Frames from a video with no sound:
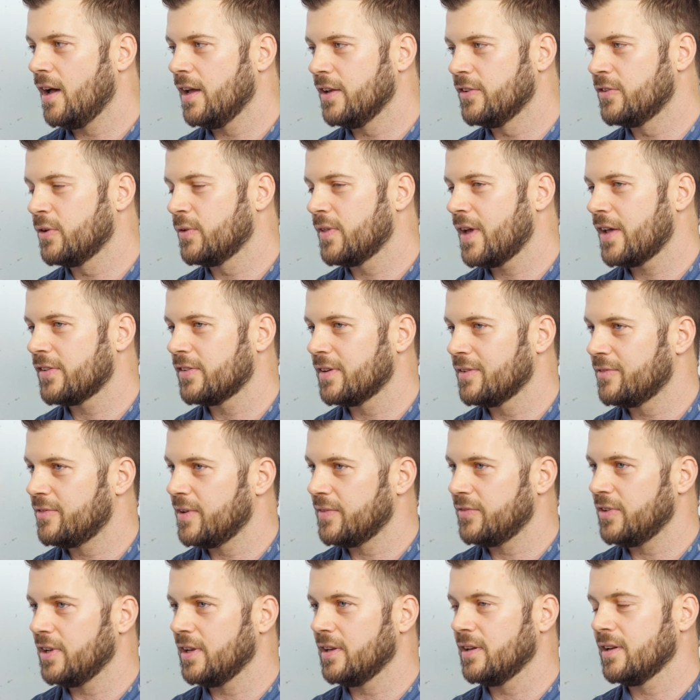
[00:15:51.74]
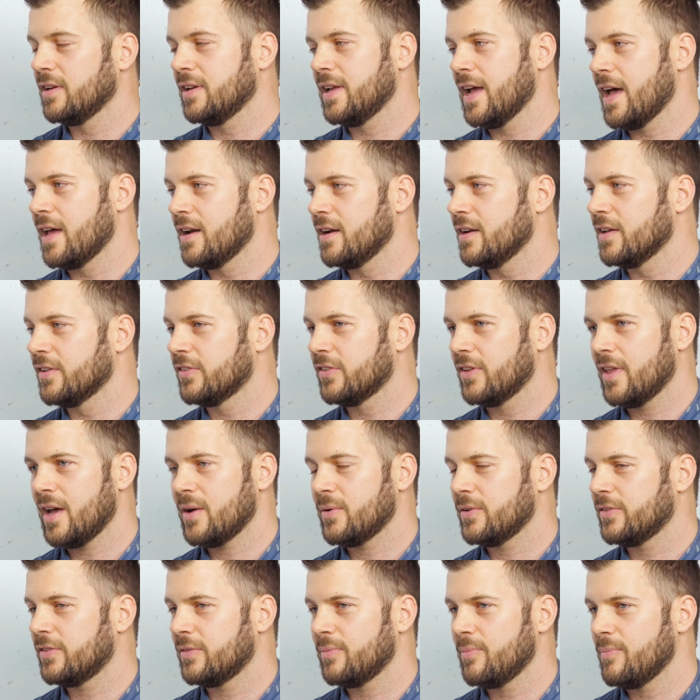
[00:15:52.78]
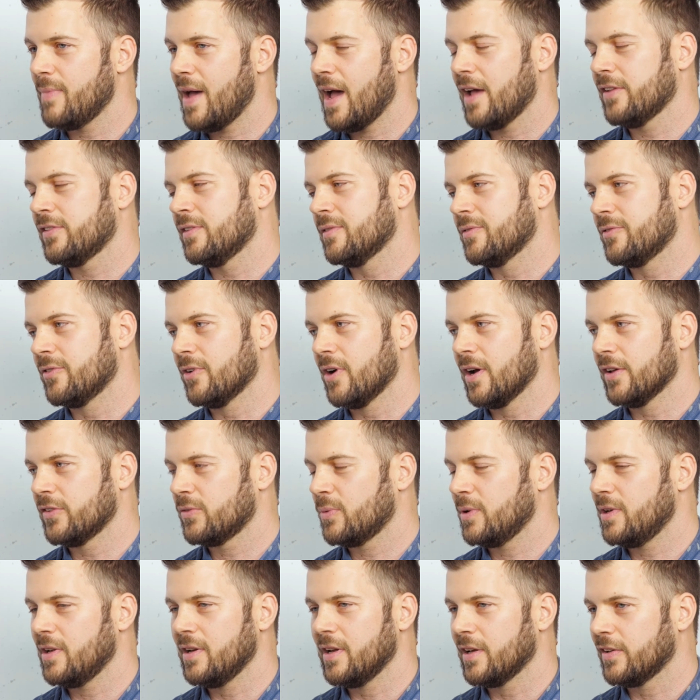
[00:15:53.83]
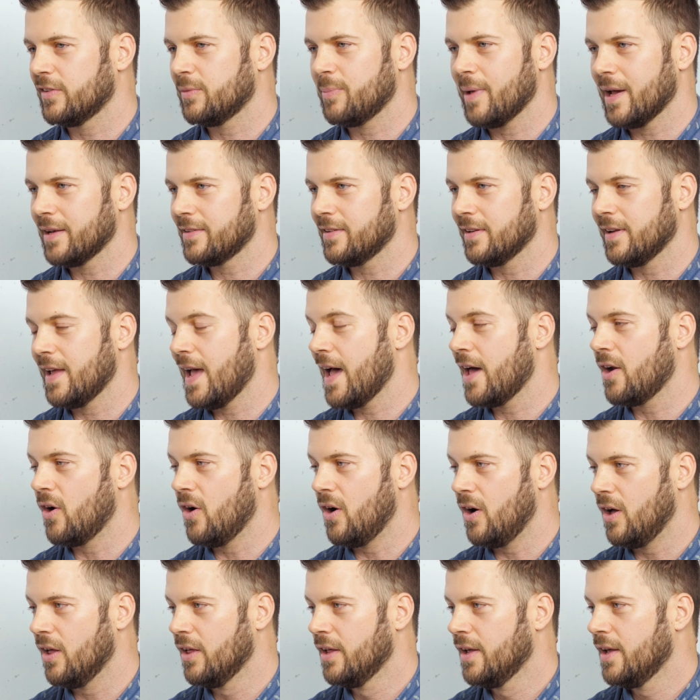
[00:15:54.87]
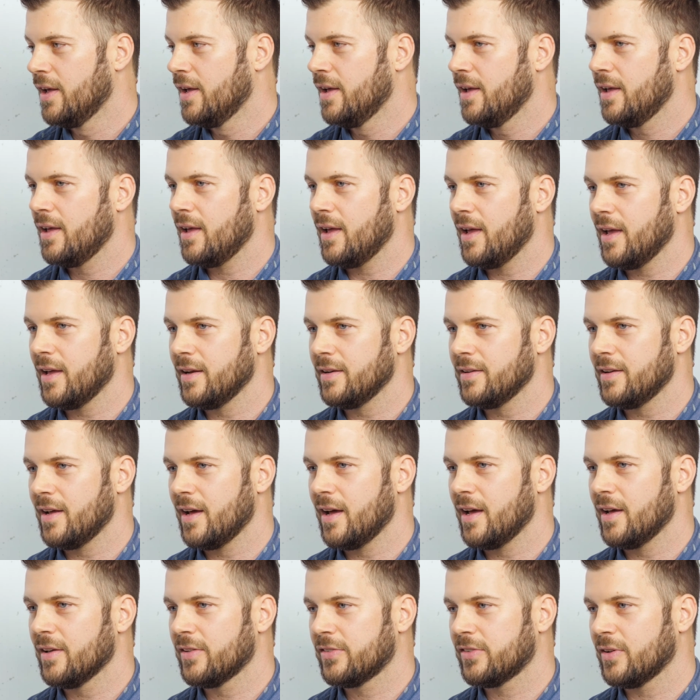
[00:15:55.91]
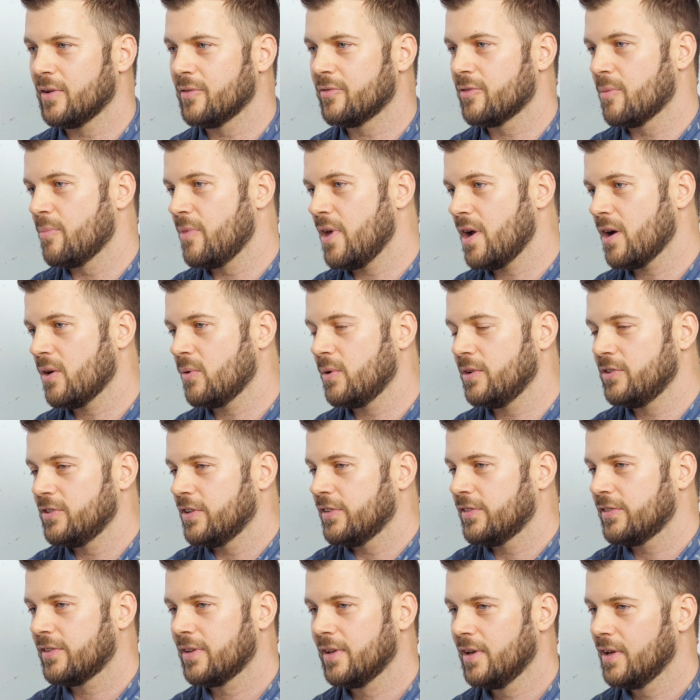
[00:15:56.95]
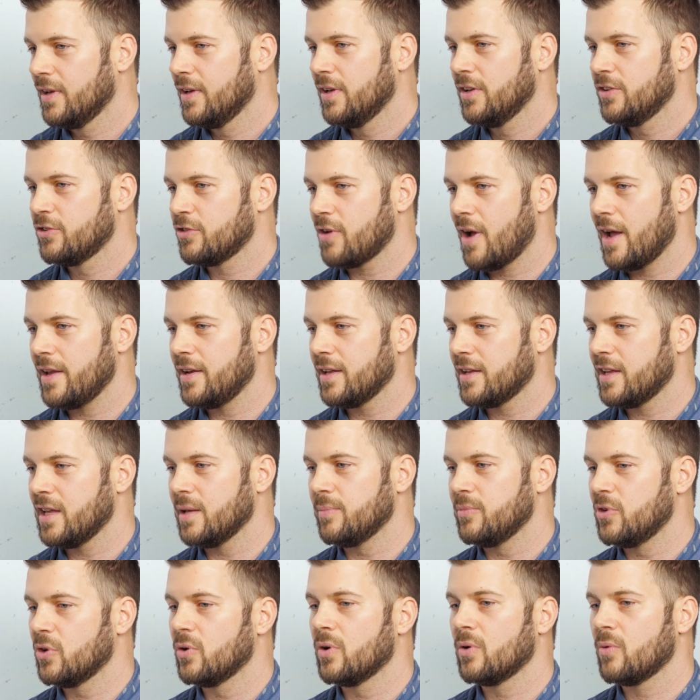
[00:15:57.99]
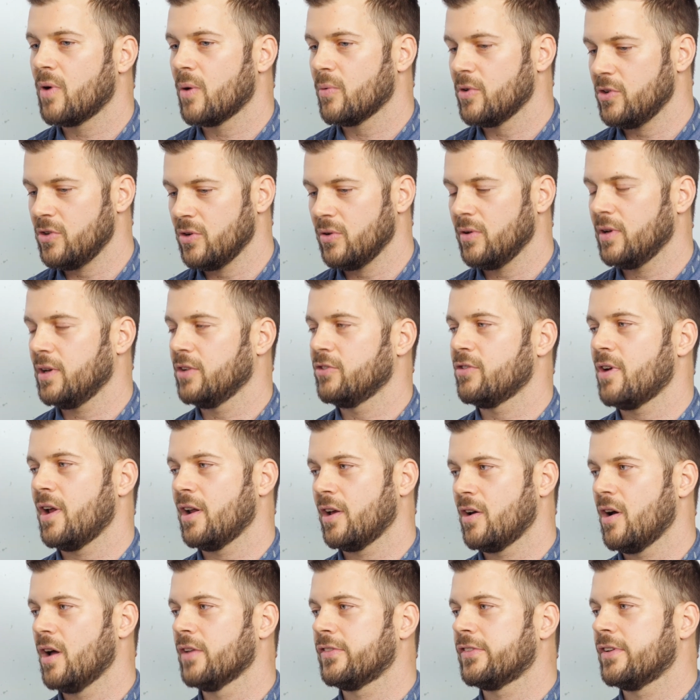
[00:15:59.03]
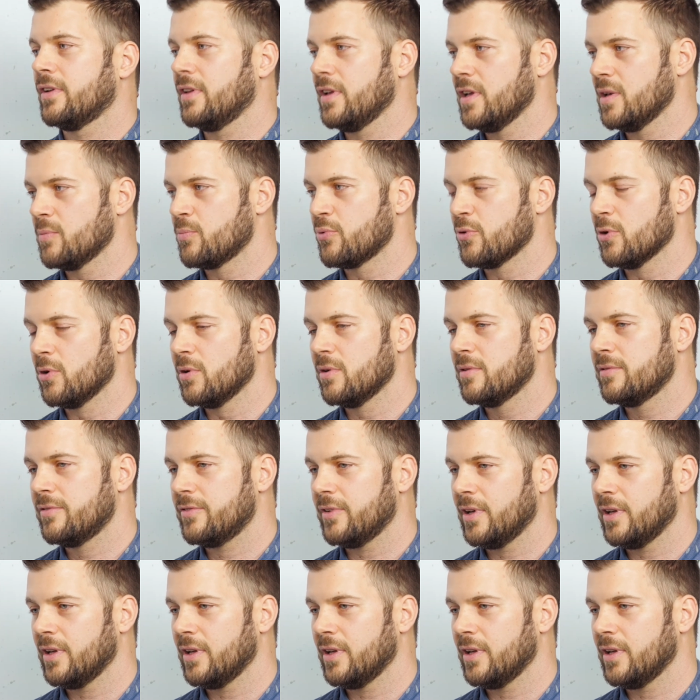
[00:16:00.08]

in 2015 in Canada. So that was massive for us. We didn't expect it at all. And so from there, we just trying to keep doing what we're doing and trying to constantly improve